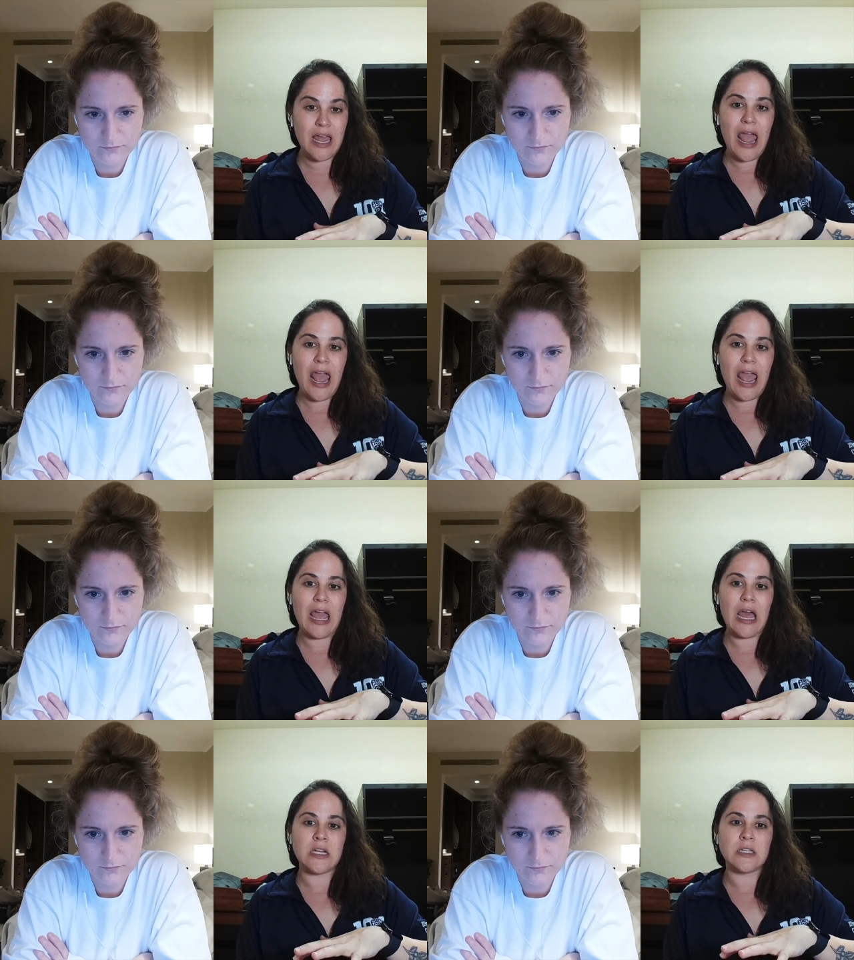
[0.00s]

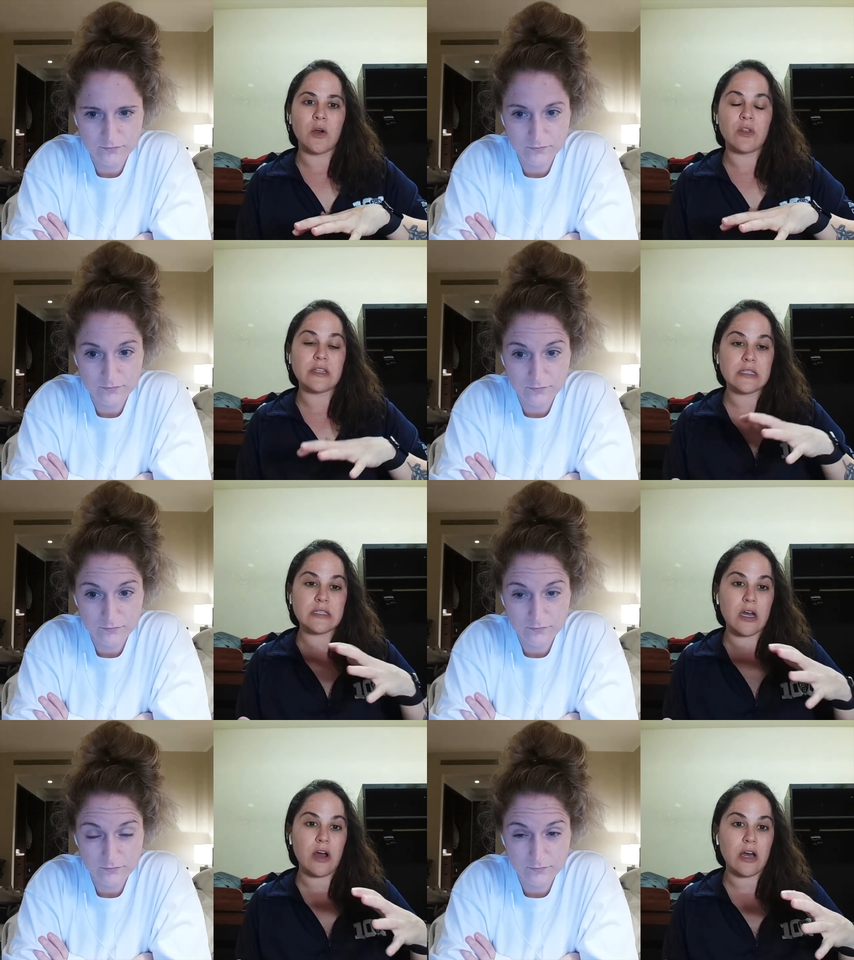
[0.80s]
Speaker 1: and this is
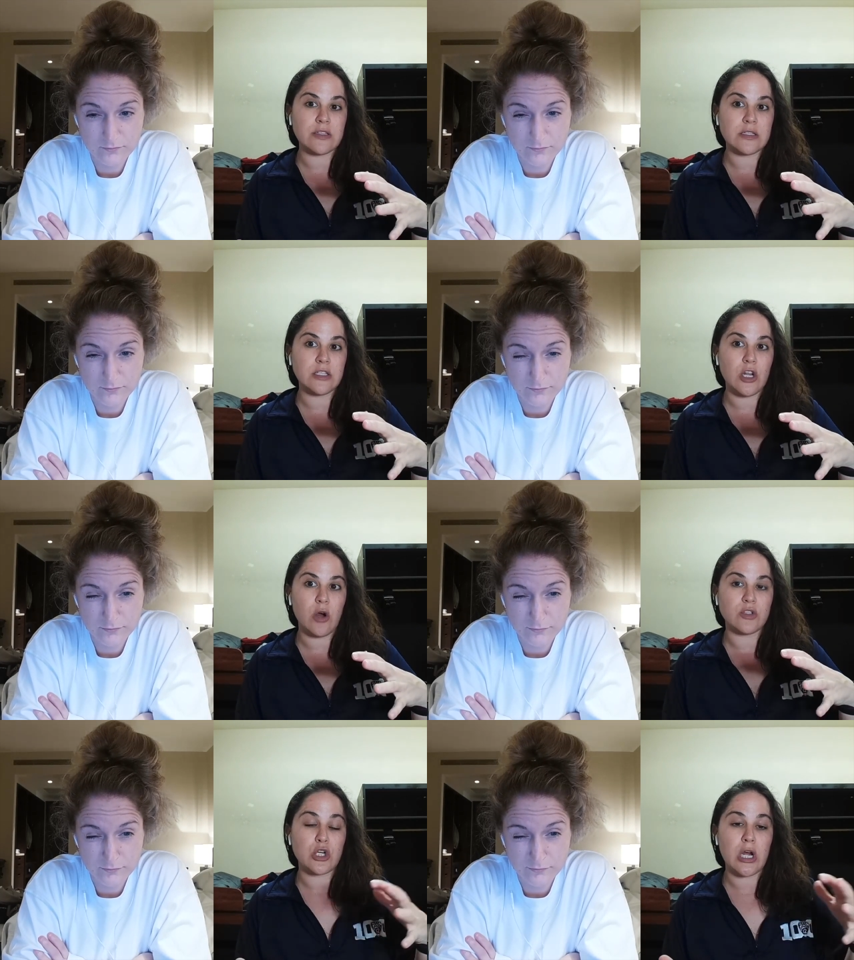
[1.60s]
us, you know,
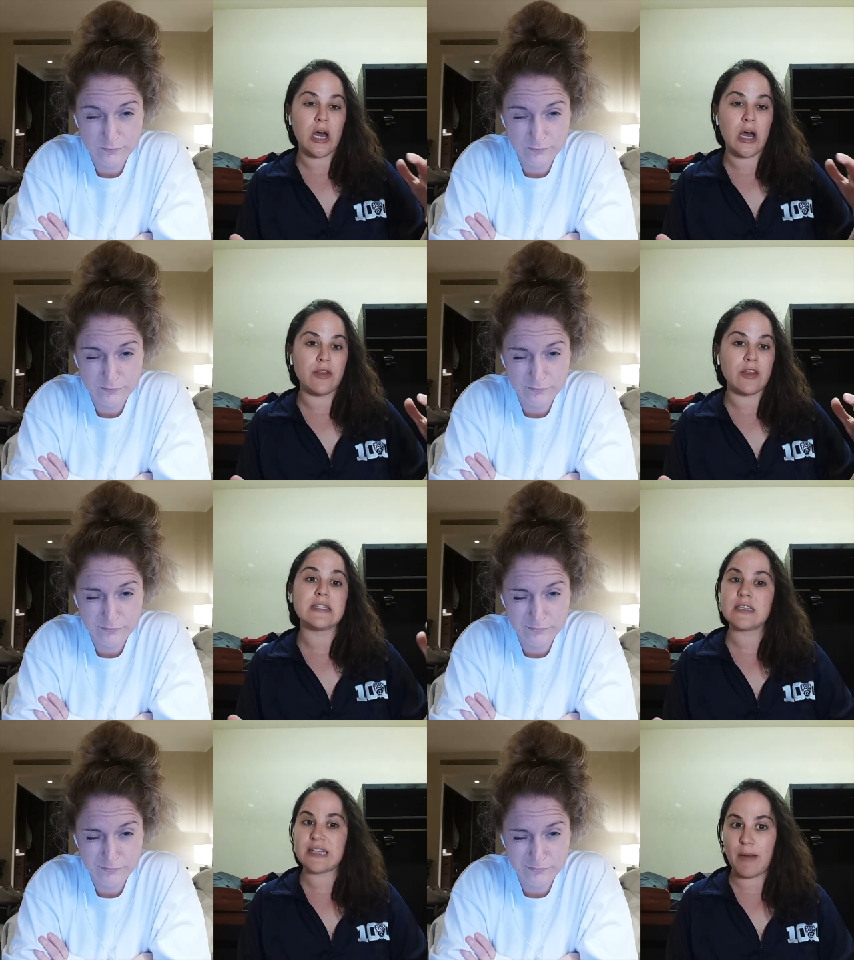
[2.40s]
tr uh, this is a
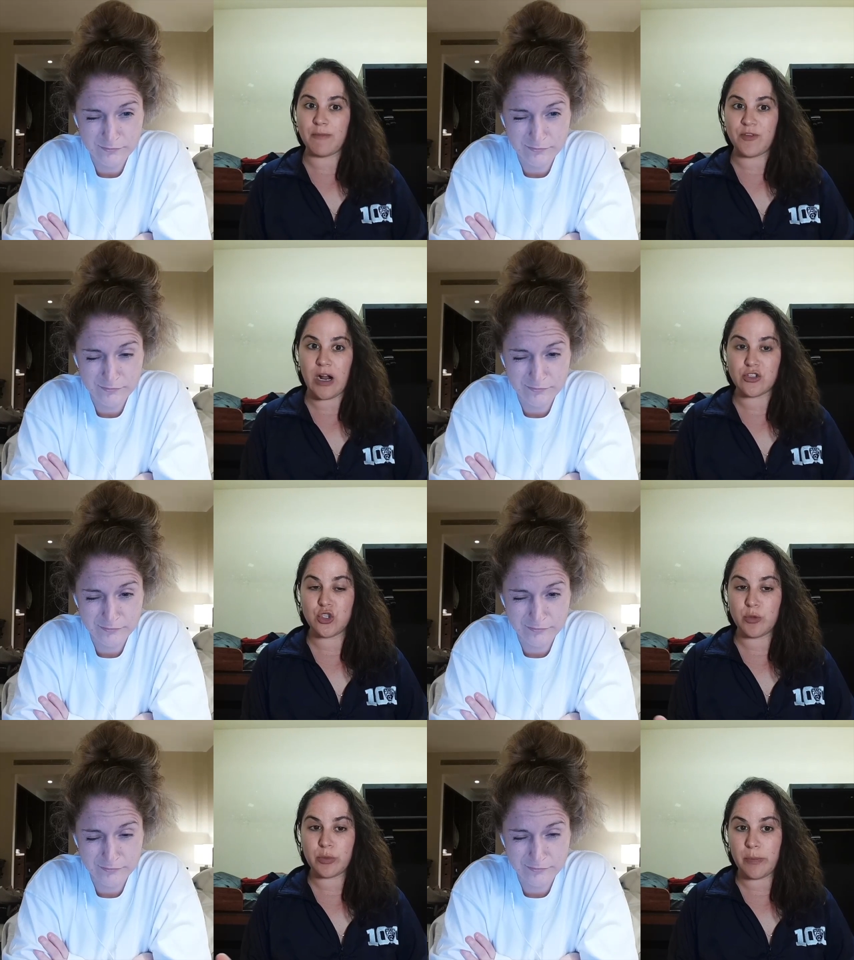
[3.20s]
time for us to
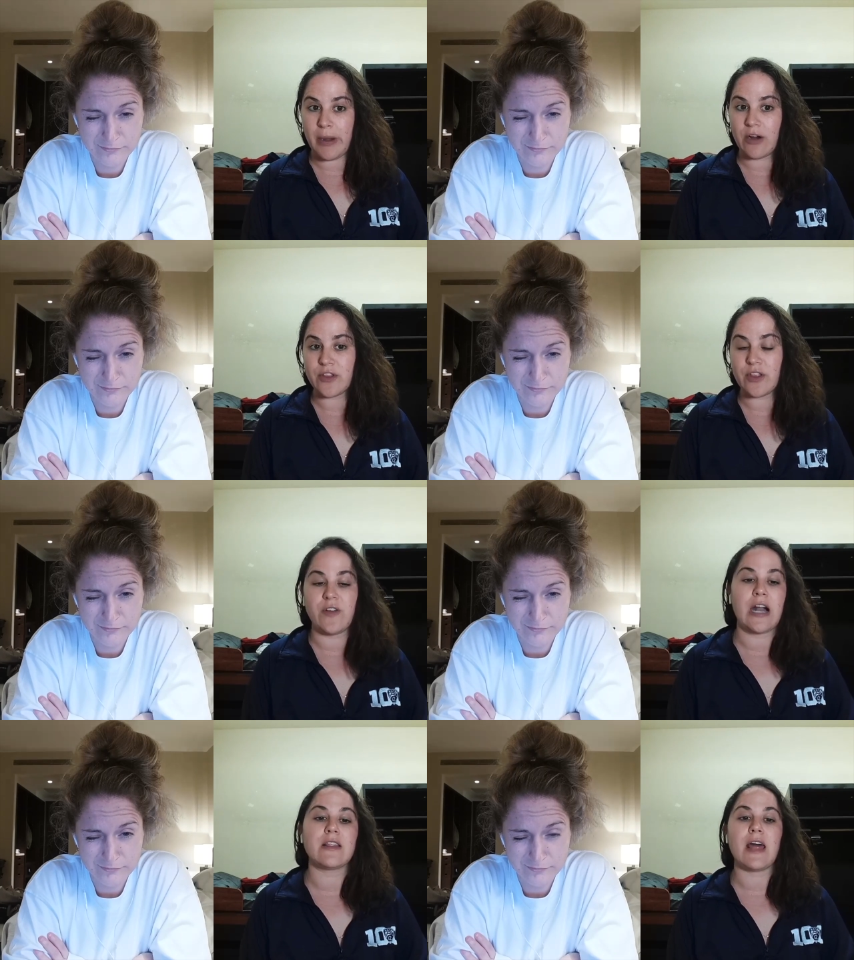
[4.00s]
prepare for the
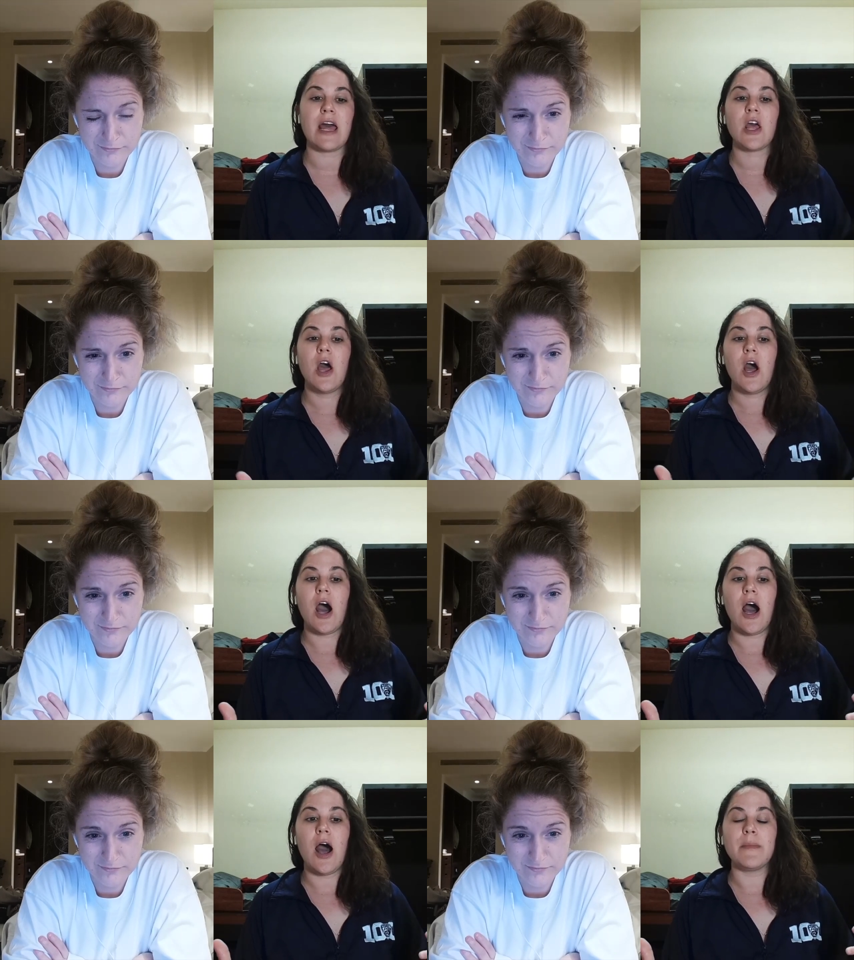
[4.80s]
fact that
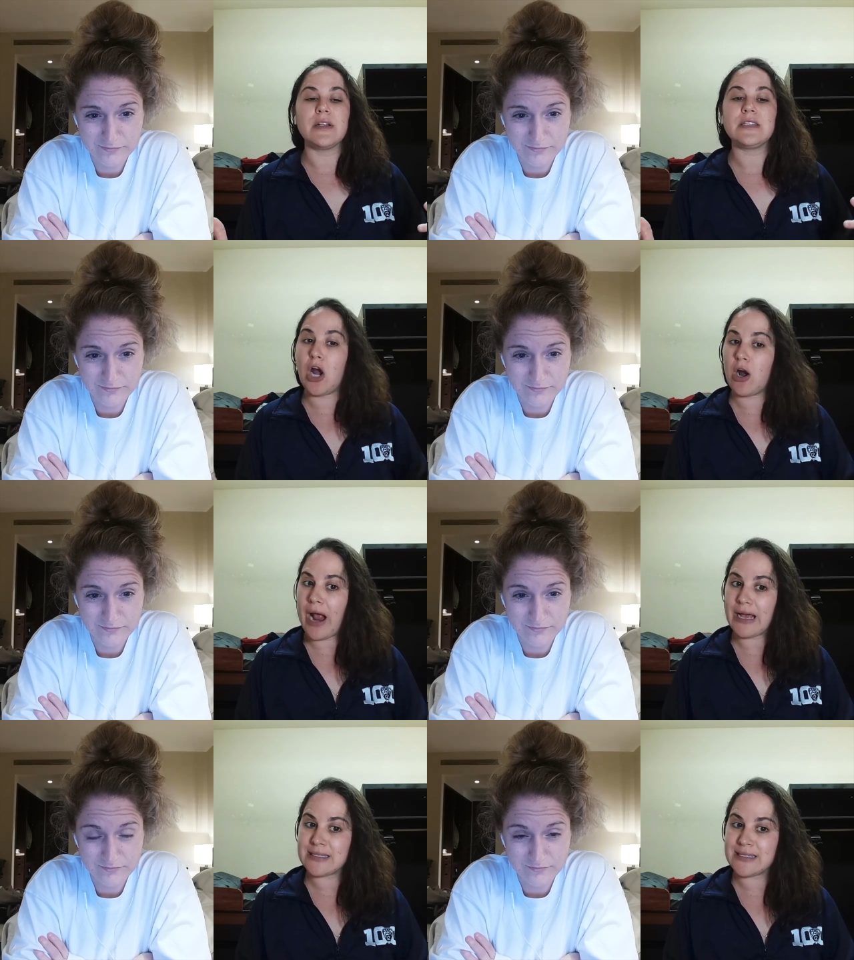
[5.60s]
um, D R
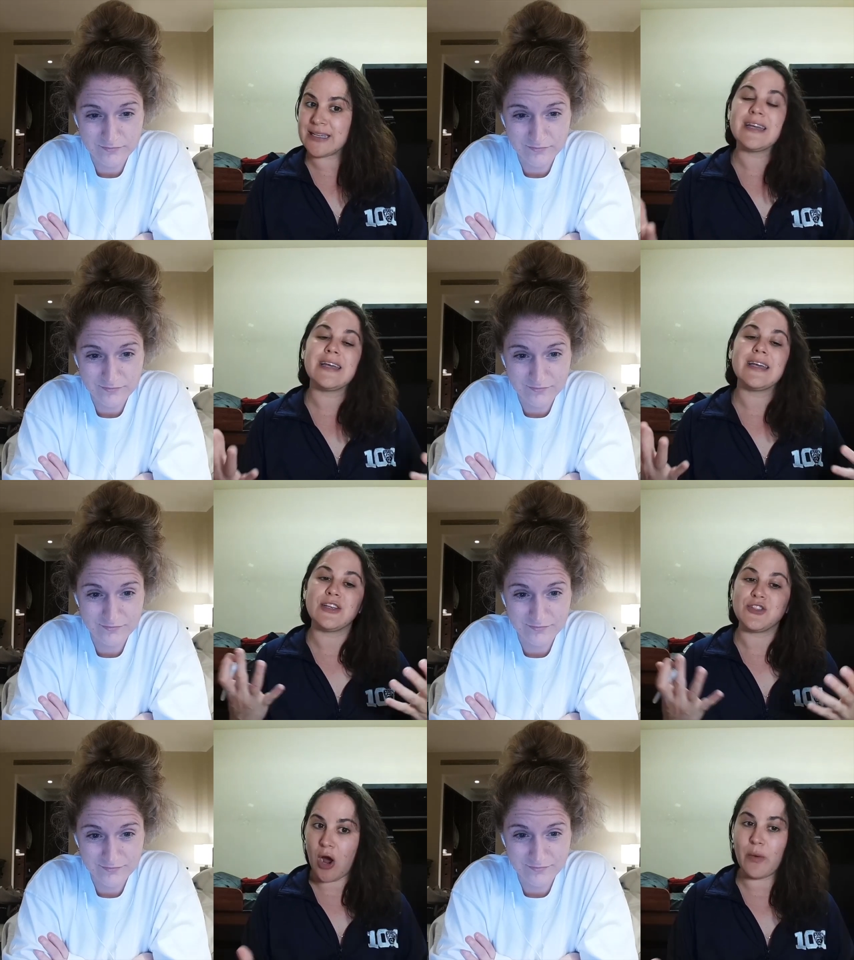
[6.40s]
S is
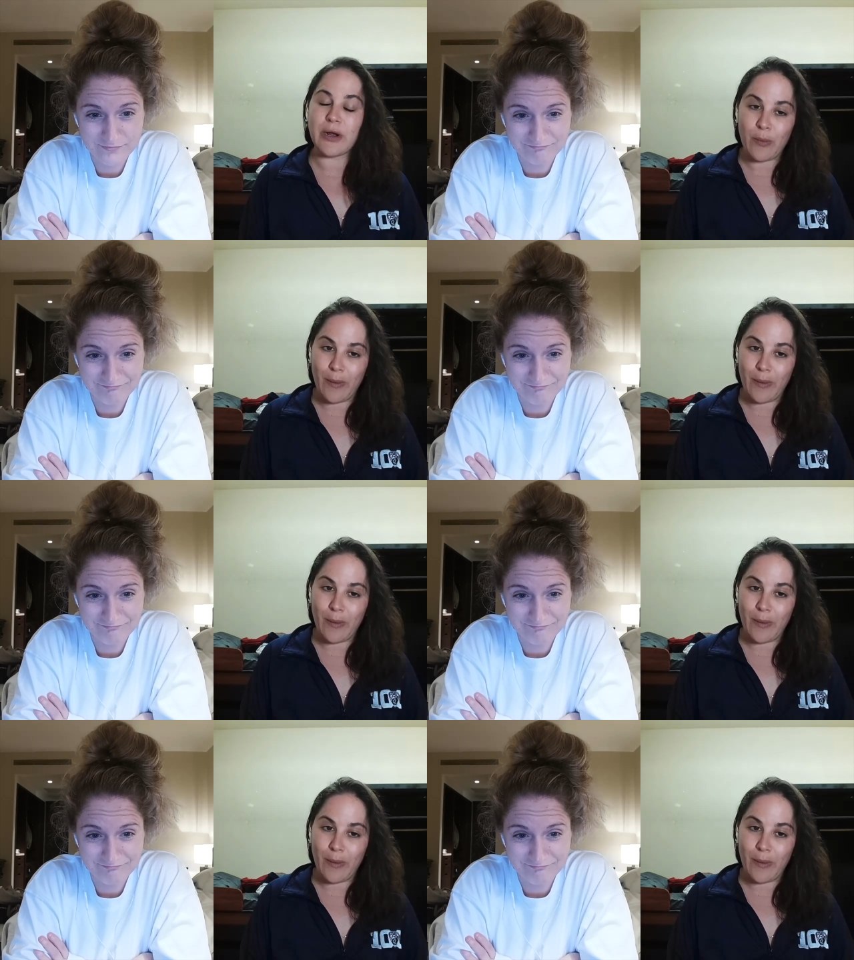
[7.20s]
going away.